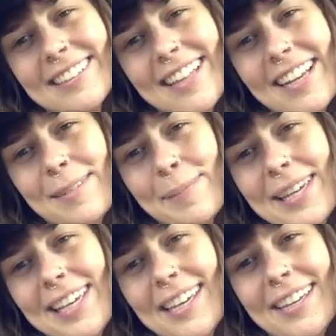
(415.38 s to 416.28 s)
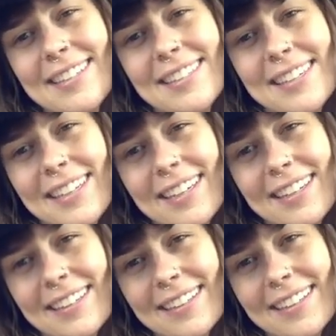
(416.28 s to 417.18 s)
Let it be
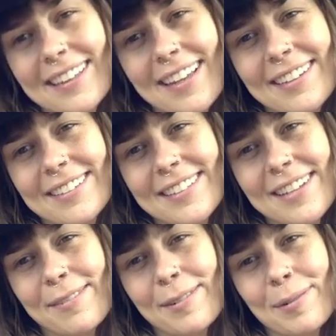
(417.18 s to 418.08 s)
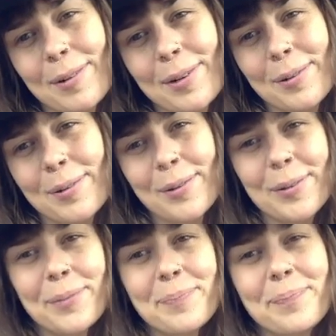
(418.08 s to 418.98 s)
easy. Let yourself grow.
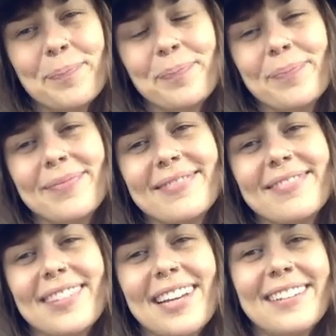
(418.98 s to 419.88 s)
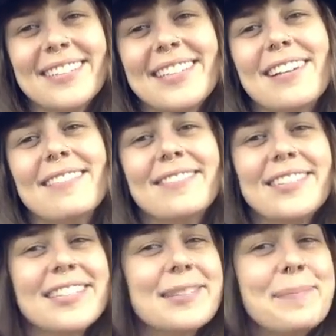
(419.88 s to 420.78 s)
Let yourself
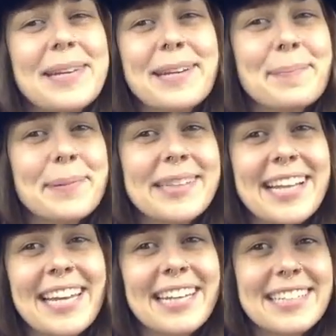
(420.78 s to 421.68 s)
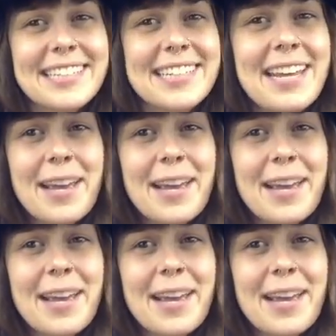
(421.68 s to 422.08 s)
just be a plant